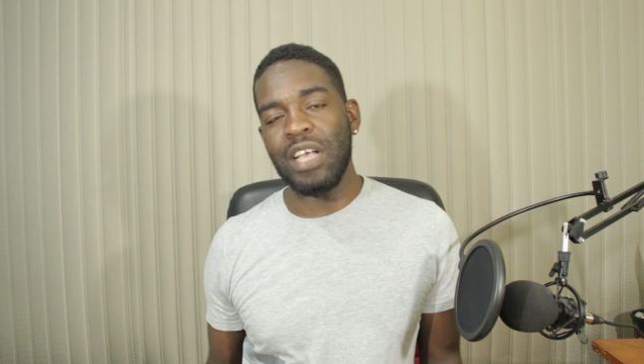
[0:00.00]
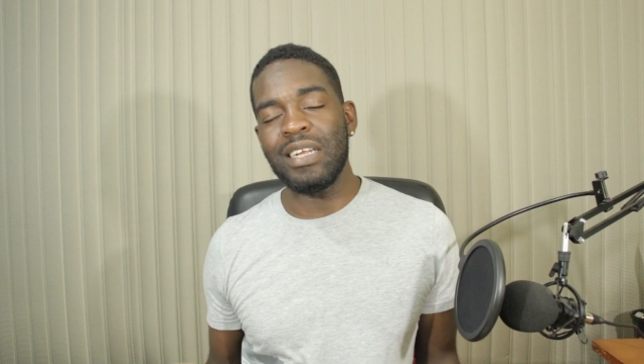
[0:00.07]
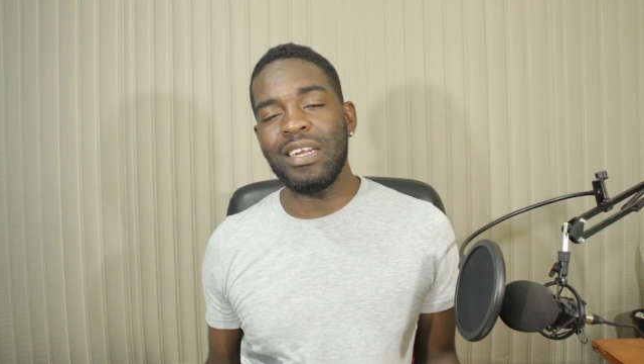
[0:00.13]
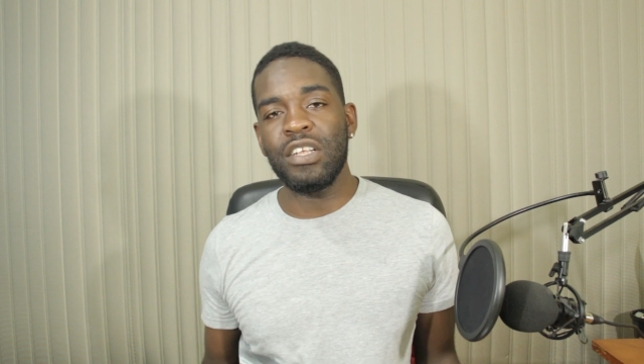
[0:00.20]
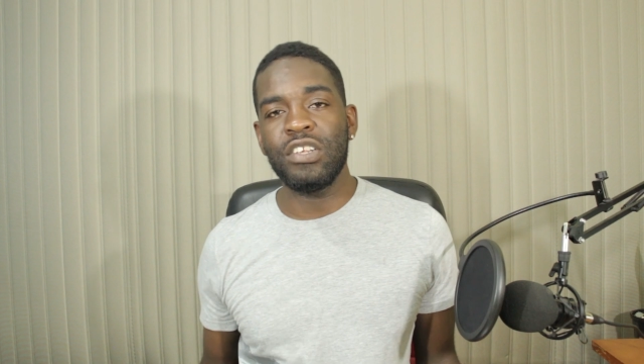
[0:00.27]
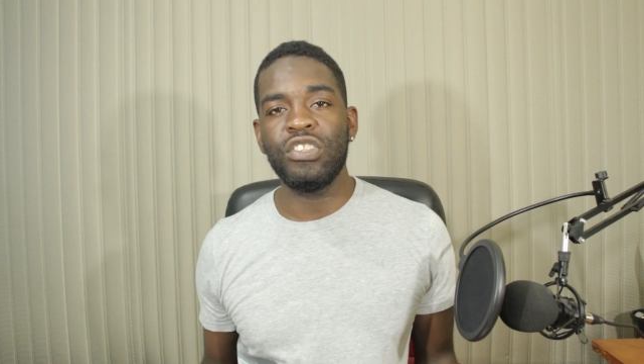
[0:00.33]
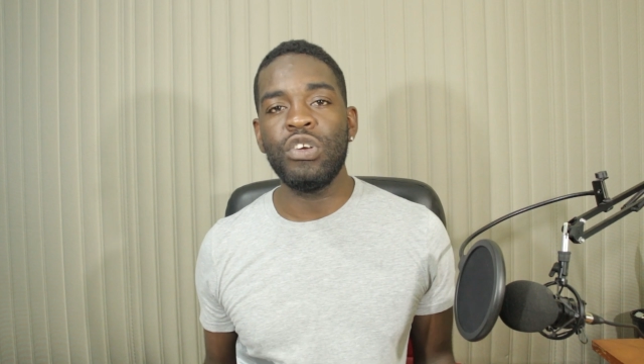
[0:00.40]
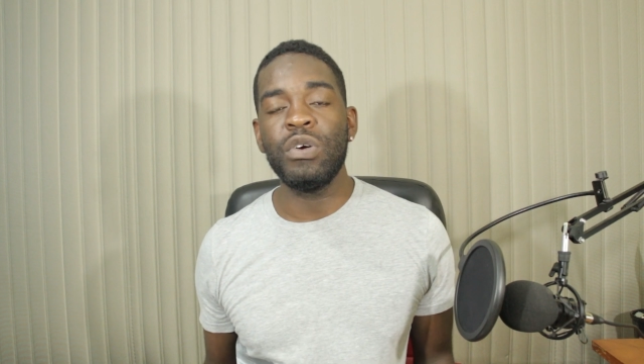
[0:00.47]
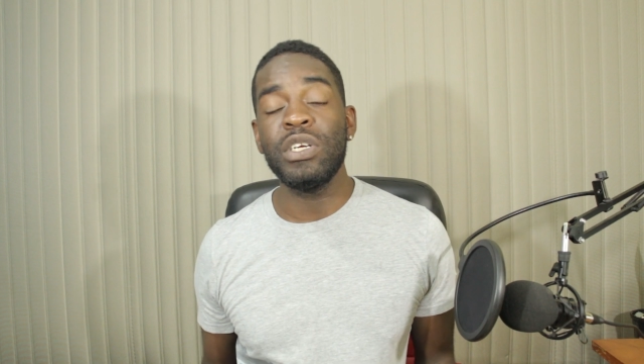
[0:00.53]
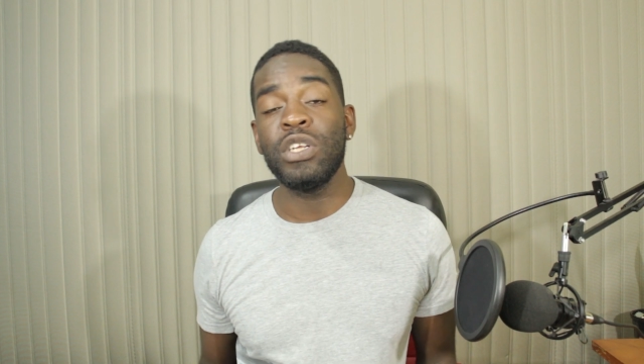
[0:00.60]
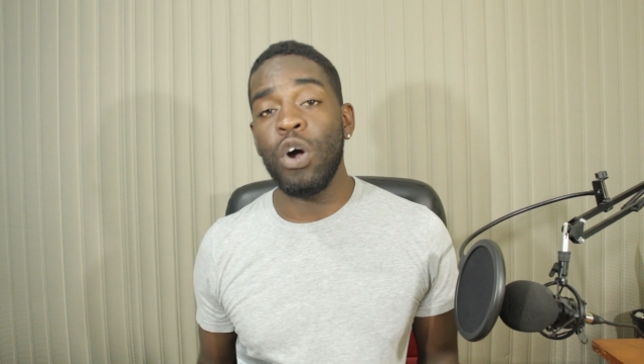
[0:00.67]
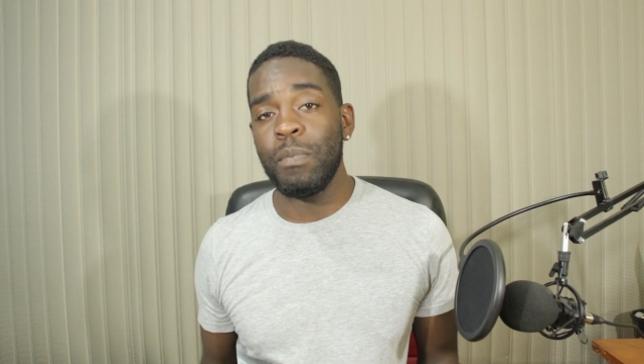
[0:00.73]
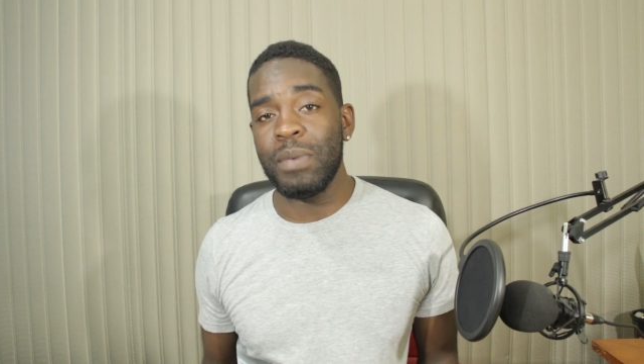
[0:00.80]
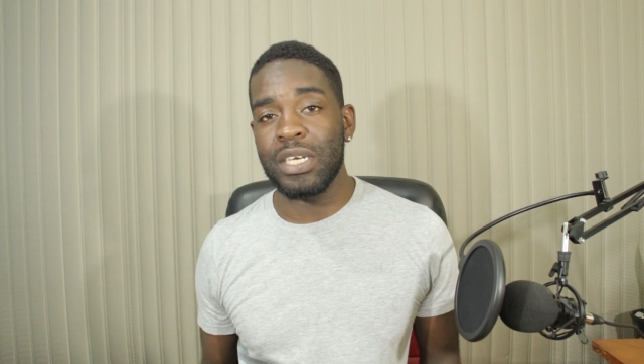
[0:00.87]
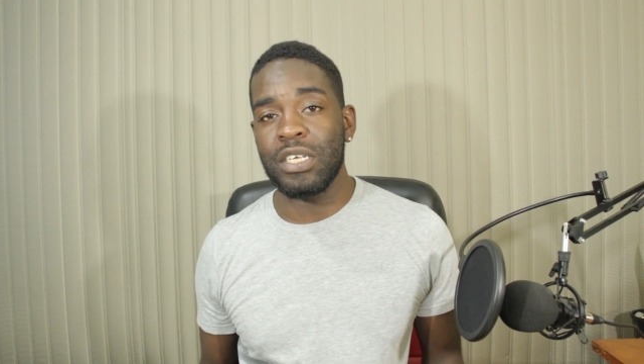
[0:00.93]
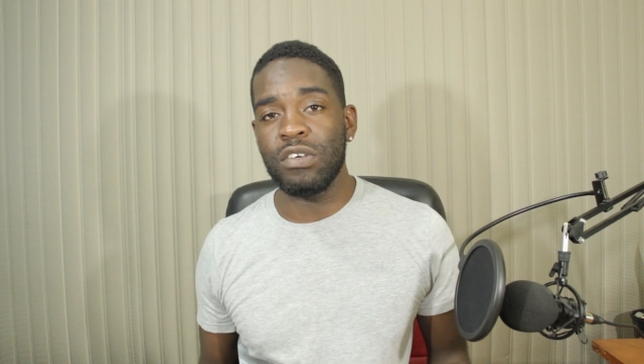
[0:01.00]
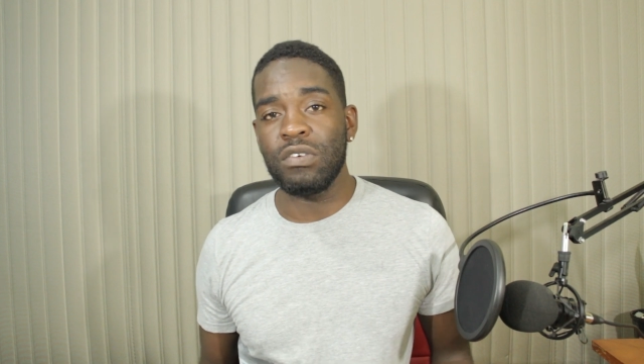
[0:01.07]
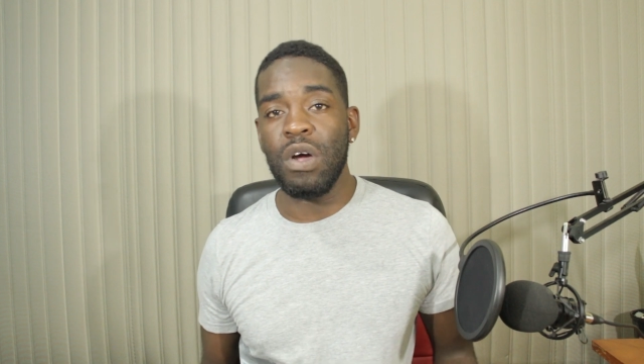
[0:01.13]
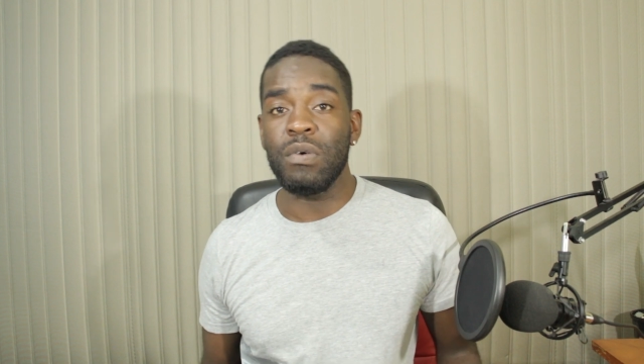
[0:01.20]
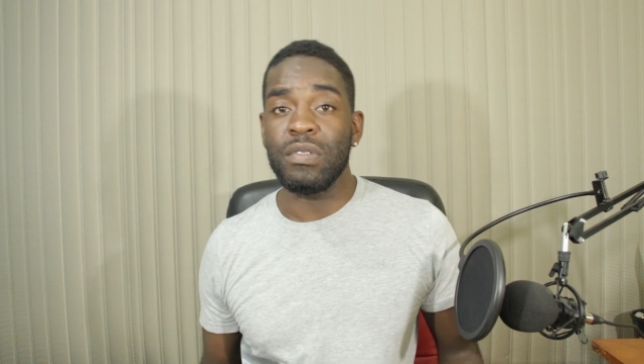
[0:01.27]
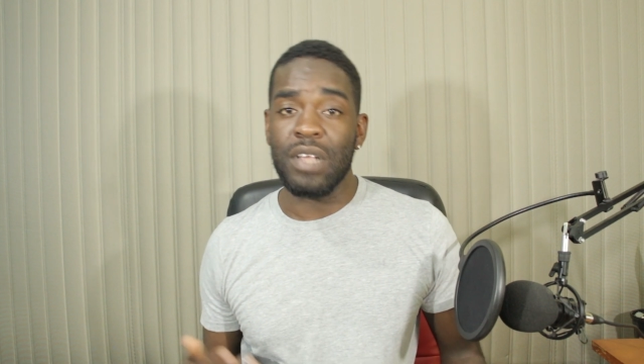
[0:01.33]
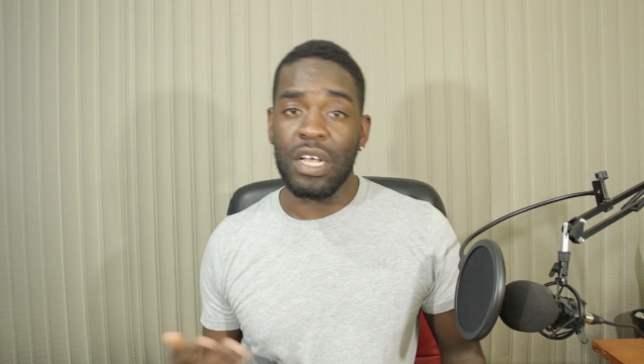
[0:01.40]
So another story now making the
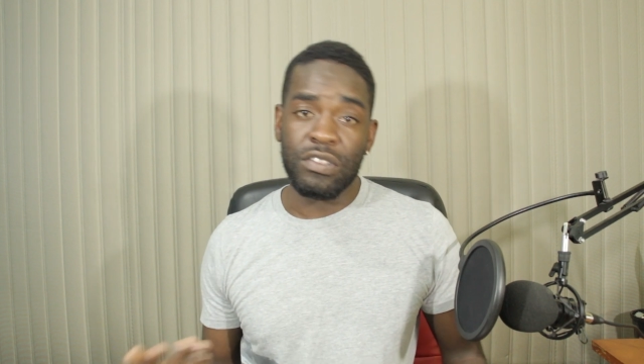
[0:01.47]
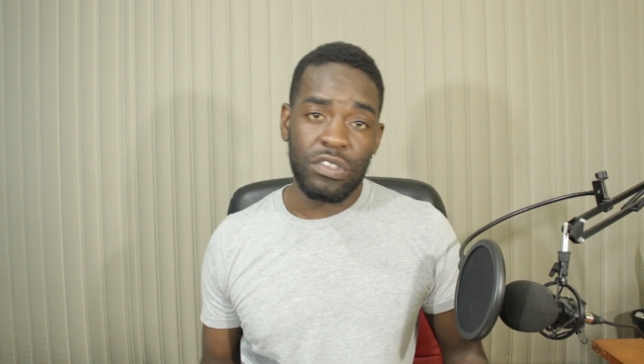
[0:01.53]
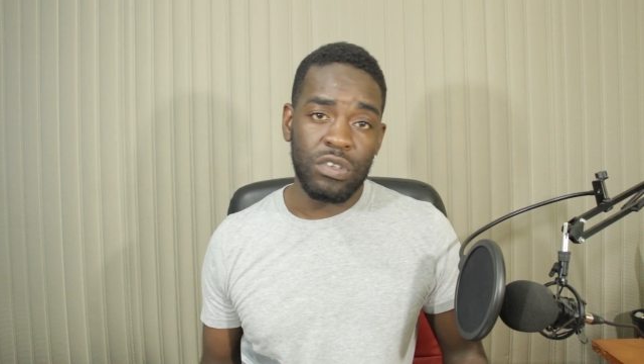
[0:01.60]
rounds on